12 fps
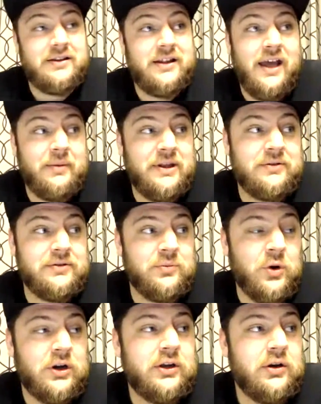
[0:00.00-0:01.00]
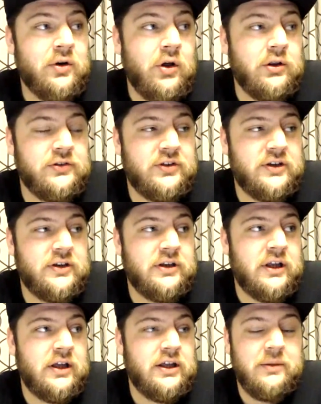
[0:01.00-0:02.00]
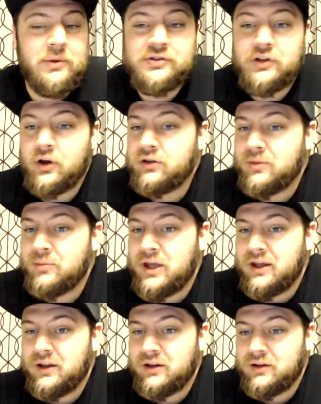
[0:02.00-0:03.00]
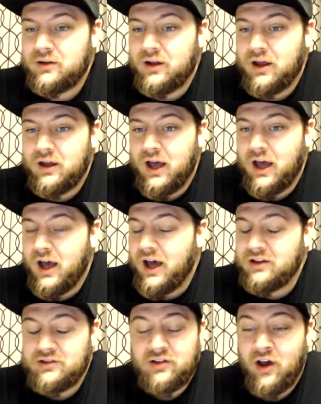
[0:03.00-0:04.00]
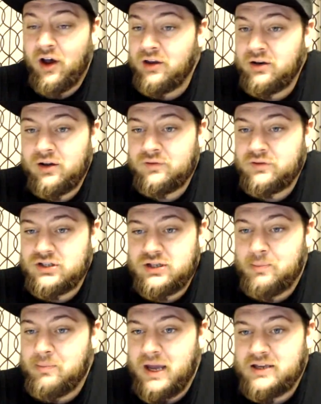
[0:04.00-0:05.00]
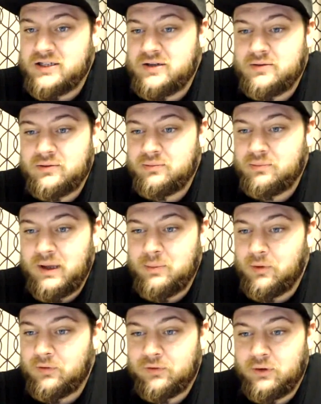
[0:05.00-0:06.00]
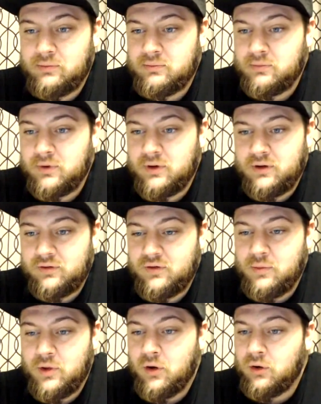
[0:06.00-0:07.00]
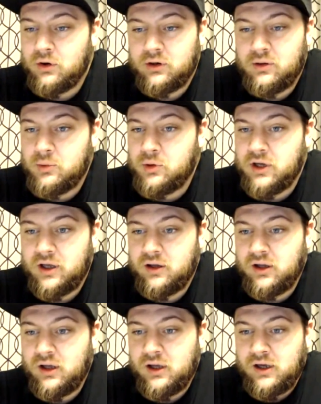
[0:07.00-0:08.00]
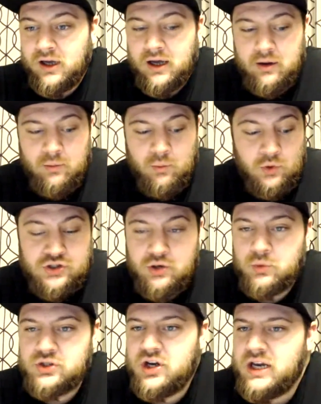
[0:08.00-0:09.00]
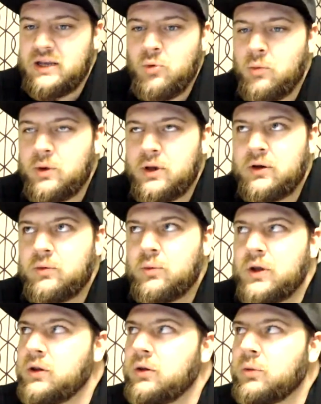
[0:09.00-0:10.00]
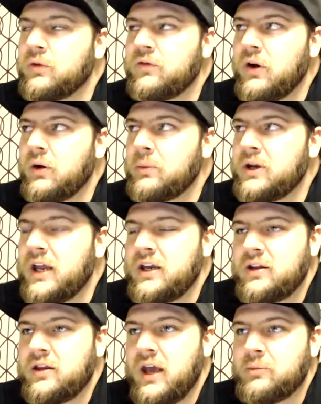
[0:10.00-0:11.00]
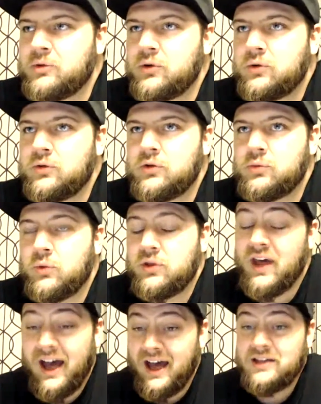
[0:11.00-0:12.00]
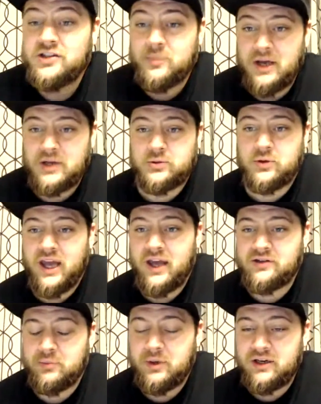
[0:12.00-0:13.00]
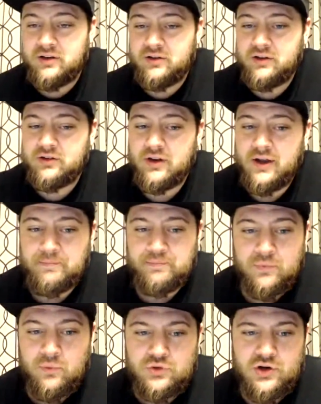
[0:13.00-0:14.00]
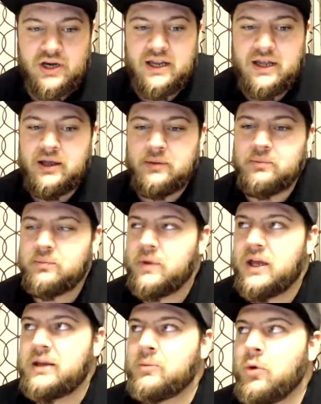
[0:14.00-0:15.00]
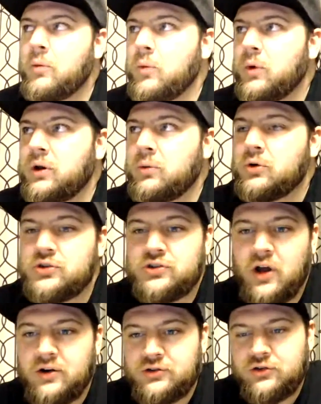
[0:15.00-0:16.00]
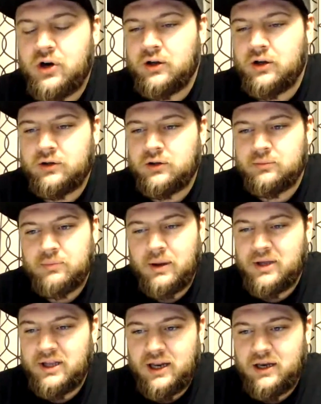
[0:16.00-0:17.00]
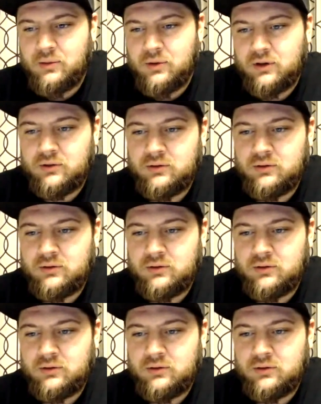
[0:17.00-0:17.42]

I mean, working on Holliston, you must have got to meet a ton of just amazing people from the horror community. Was there any moment when you were filming any of the episodes that had special guest appearances? Was there any moment where you were starstruck by meeting anyone,